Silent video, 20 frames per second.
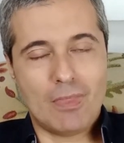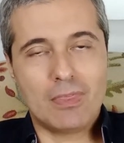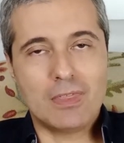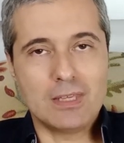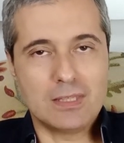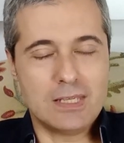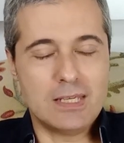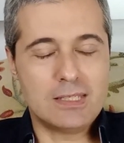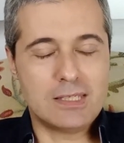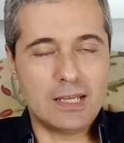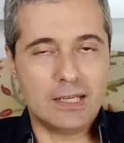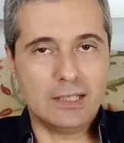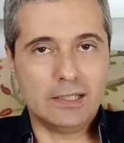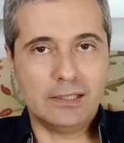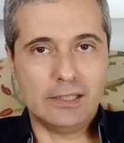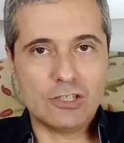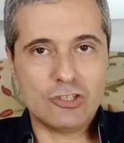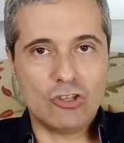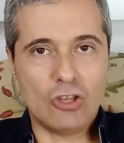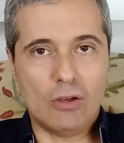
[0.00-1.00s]
this is an
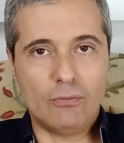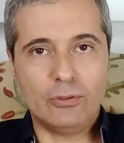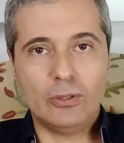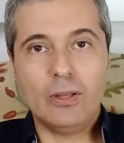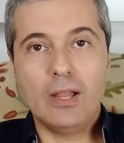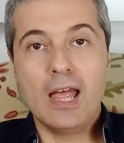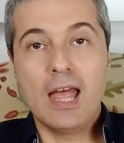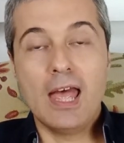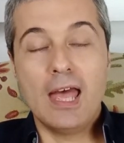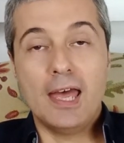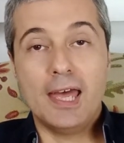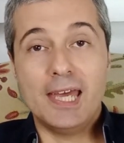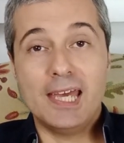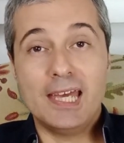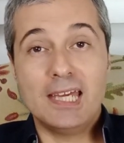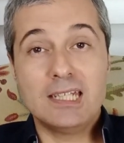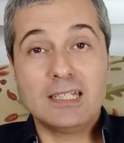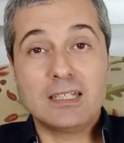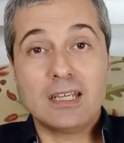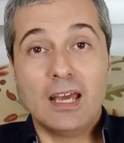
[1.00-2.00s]
English novel,
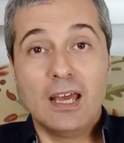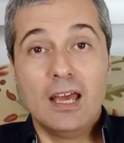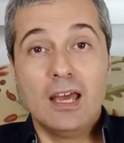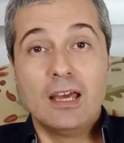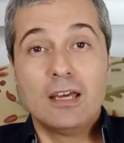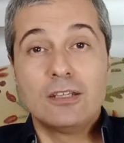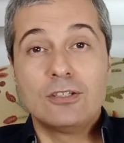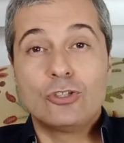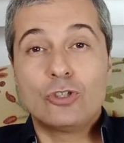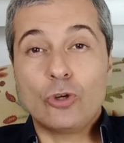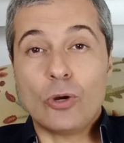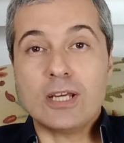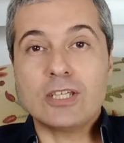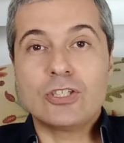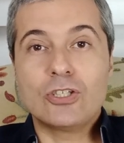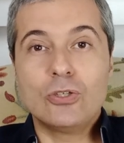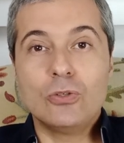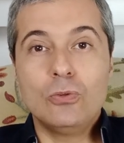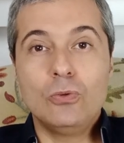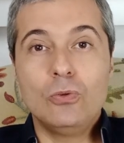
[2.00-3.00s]
and
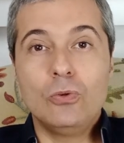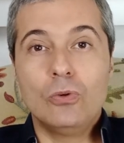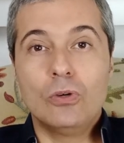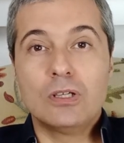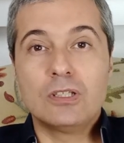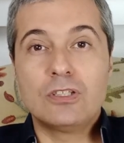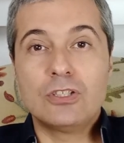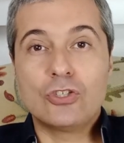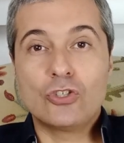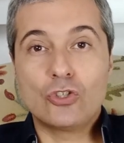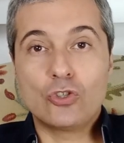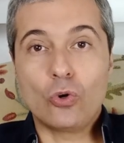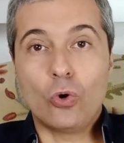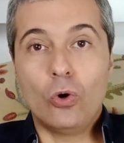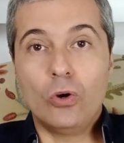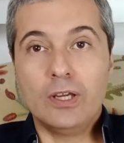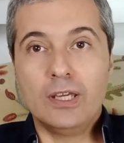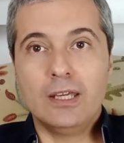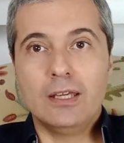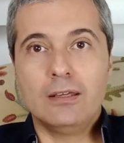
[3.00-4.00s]
tries to
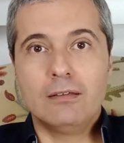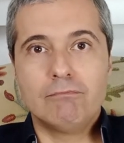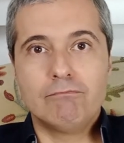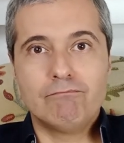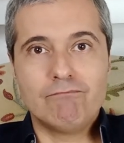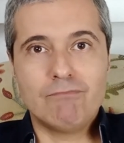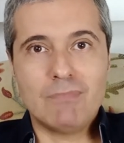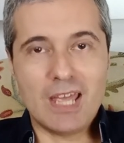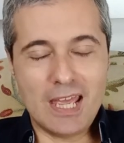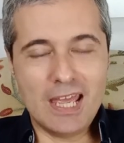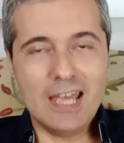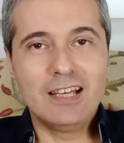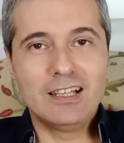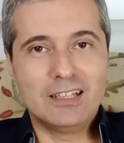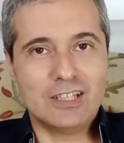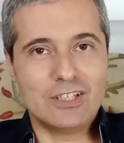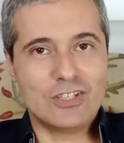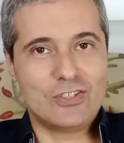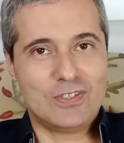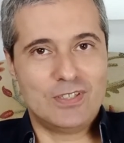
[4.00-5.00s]
destroy
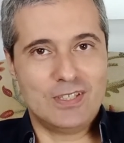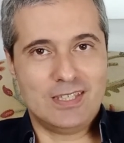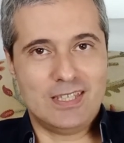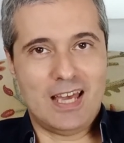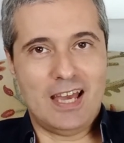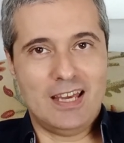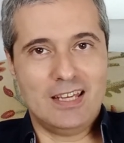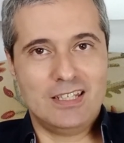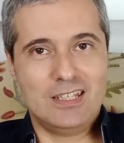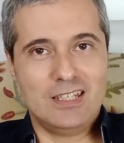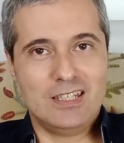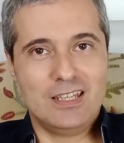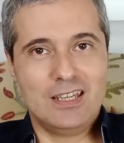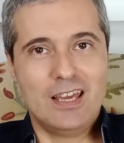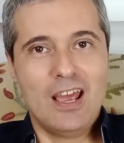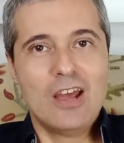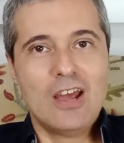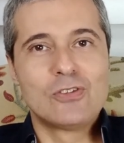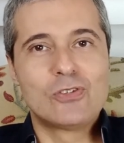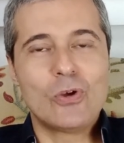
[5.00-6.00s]
English society.
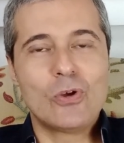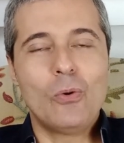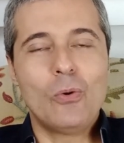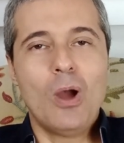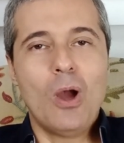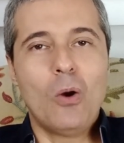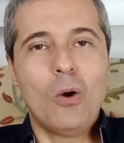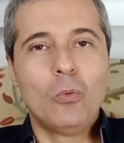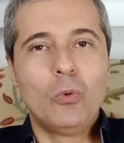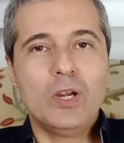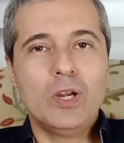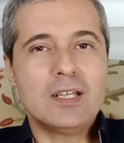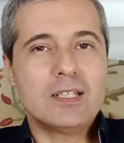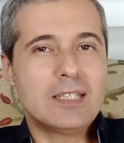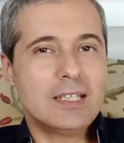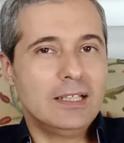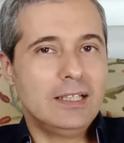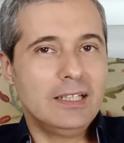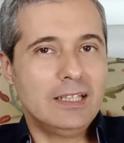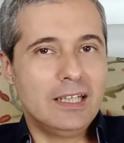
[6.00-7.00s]
So we
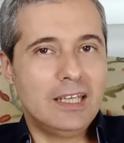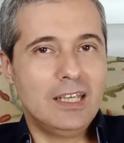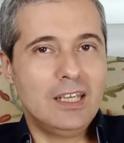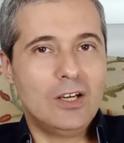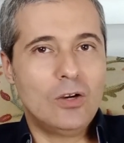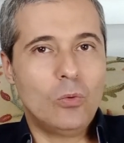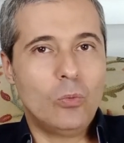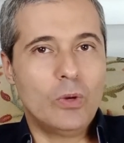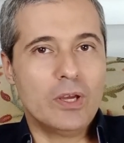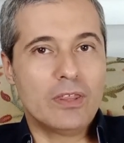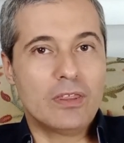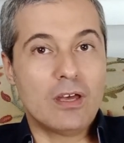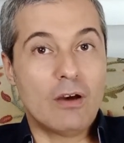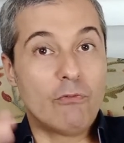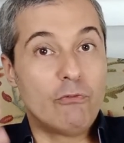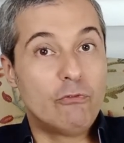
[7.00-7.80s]
are dealing here with